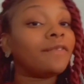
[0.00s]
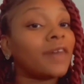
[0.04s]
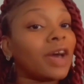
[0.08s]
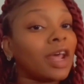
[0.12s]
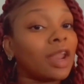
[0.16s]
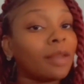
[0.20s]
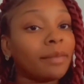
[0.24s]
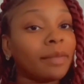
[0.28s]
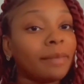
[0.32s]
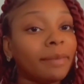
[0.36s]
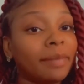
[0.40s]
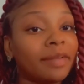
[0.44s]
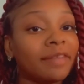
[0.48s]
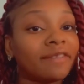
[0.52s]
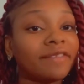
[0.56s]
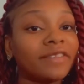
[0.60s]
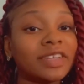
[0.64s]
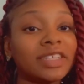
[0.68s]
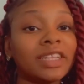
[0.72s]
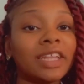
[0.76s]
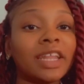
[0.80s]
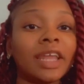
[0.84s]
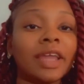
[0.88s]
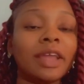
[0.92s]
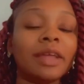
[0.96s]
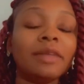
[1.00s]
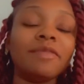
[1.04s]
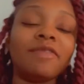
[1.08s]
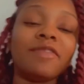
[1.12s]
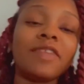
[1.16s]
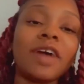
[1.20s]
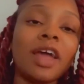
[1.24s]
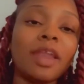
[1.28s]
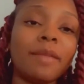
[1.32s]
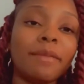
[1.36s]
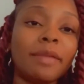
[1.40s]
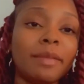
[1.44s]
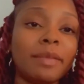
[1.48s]
follow me before that.
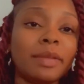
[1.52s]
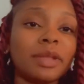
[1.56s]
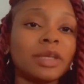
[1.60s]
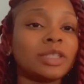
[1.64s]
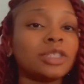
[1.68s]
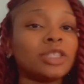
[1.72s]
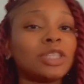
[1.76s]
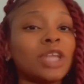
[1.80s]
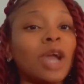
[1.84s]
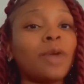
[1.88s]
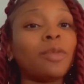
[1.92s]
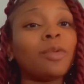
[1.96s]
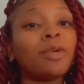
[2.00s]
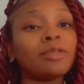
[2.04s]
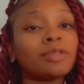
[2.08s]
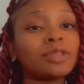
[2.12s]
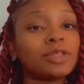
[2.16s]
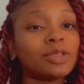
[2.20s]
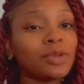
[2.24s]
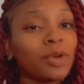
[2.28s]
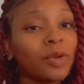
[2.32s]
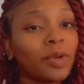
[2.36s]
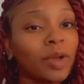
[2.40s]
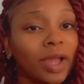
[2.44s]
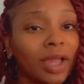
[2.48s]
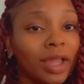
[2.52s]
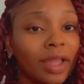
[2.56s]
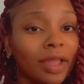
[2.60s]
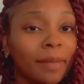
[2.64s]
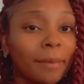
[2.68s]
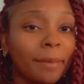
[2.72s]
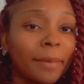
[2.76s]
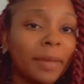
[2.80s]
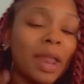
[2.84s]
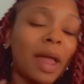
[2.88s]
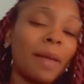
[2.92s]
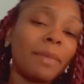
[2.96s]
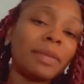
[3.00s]
Follow me because y'all want to, okay?
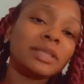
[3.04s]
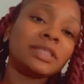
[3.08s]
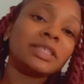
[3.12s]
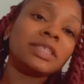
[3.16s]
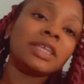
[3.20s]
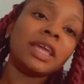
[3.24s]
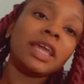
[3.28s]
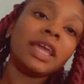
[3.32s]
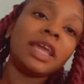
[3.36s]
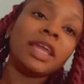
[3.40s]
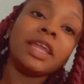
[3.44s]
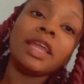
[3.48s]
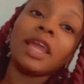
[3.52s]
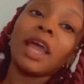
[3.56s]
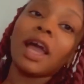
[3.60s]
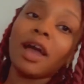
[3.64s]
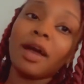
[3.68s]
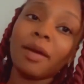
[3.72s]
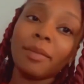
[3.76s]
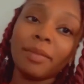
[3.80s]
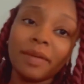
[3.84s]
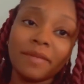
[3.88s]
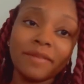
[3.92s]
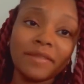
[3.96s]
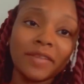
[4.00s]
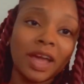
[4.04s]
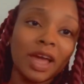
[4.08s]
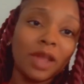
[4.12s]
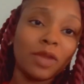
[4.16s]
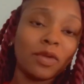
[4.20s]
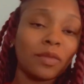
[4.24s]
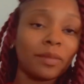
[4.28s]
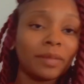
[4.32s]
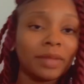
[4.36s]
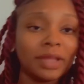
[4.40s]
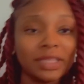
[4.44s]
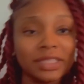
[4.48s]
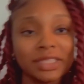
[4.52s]
But I've been seeing y'all been
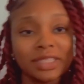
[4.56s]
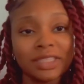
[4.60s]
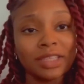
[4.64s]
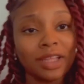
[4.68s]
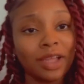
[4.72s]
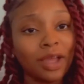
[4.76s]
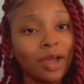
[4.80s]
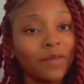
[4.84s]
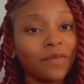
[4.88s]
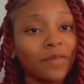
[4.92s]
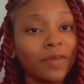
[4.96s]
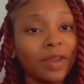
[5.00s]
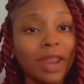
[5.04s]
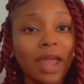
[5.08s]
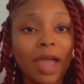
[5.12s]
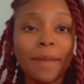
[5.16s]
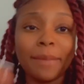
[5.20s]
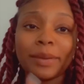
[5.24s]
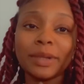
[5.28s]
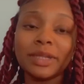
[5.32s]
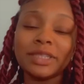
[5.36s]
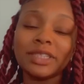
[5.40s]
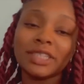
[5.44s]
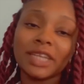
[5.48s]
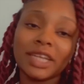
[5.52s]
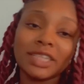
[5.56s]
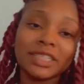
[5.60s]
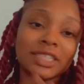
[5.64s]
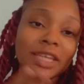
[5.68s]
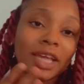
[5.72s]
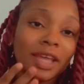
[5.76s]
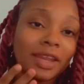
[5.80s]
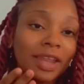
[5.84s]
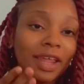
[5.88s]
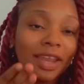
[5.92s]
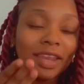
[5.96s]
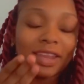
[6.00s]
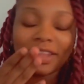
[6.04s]
following me and stuff, and I appreciate y'all
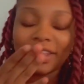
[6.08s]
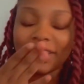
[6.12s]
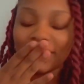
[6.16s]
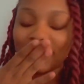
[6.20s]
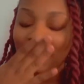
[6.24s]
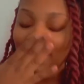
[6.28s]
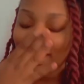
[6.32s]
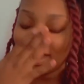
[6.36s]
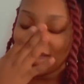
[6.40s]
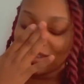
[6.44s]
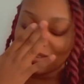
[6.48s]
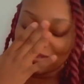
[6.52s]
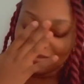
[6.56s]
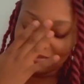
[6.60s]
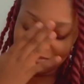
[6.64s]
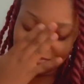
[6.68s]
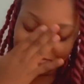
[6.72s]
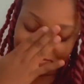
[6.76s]
and I love y'all.